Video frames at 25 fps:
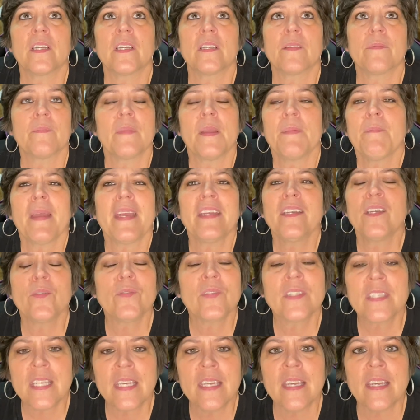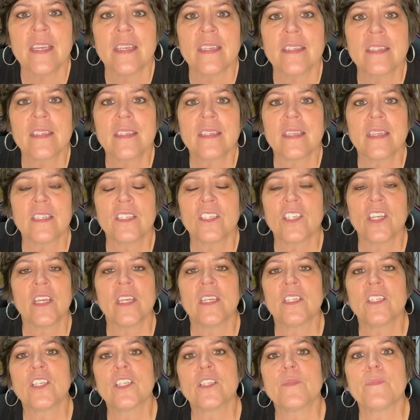made no sense. It
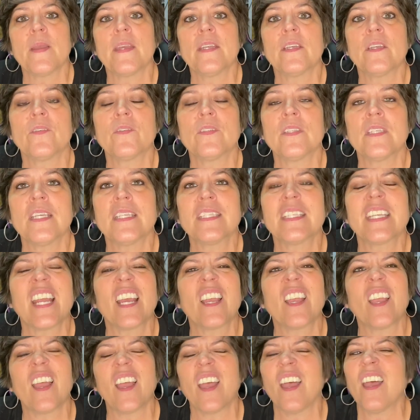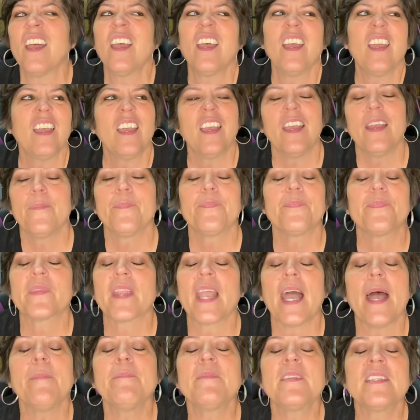just made no sense. And
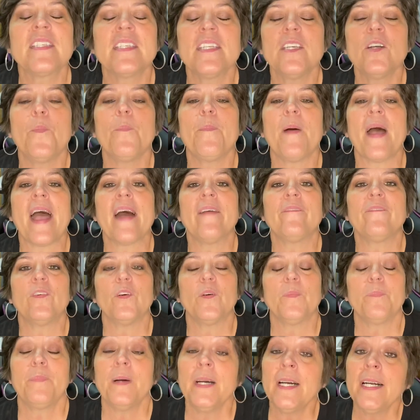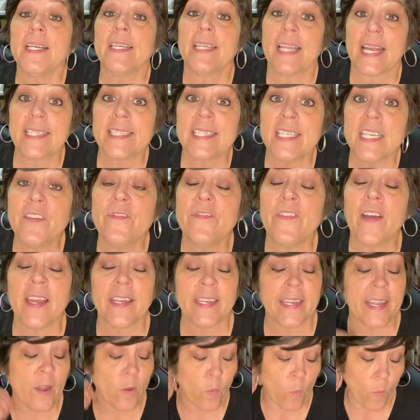I'm still baffled, but I did find
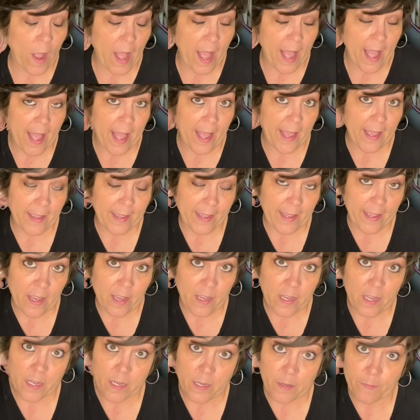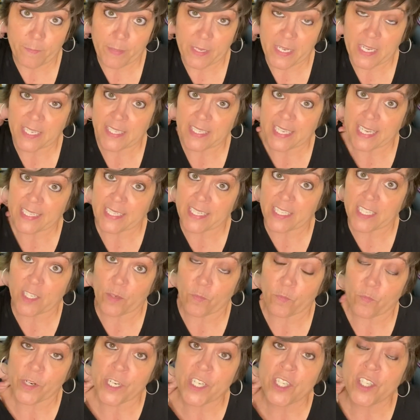out why, because I did some
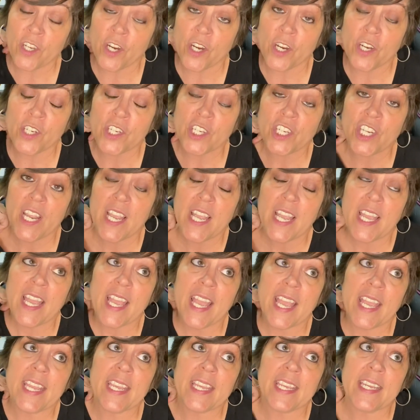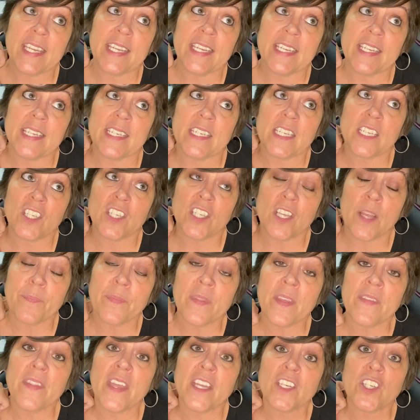research, and
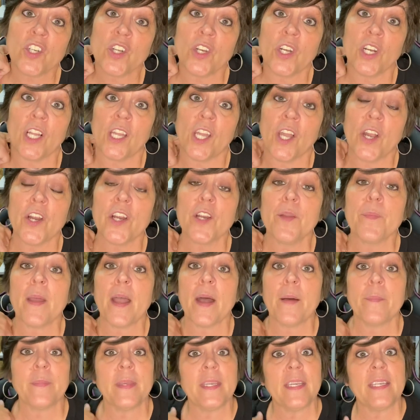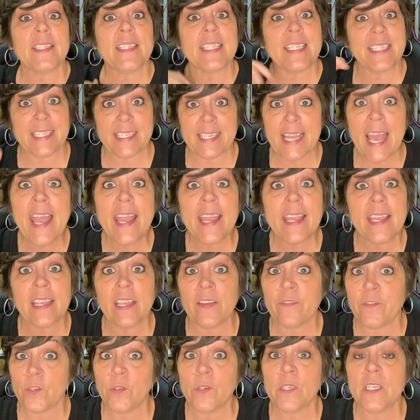something that you're going to learn about me today,
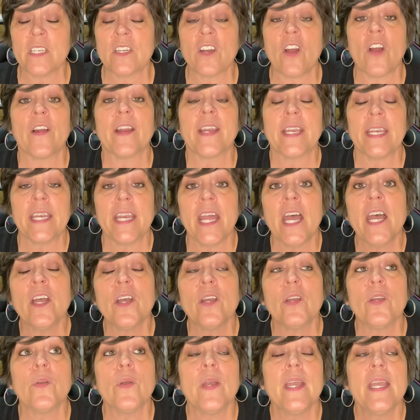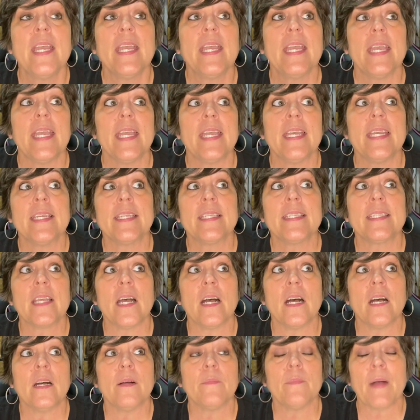if you didn't already know, is
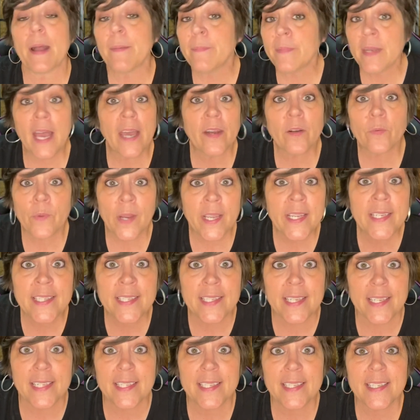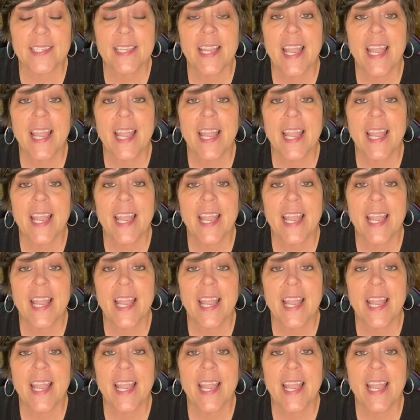I'm not a racist.